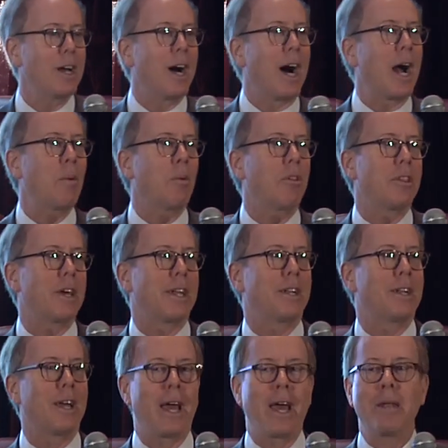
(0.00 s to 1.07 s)
I will
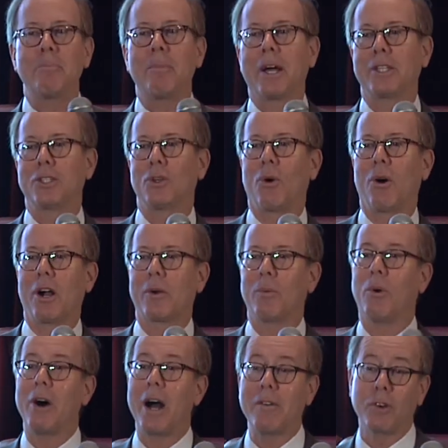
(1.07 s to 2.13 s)
then end my talk.
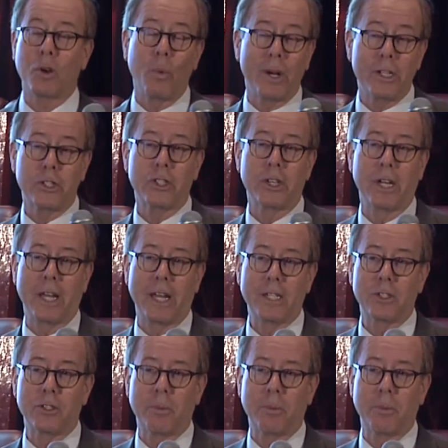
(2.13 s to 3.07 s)
We'll have a question and answer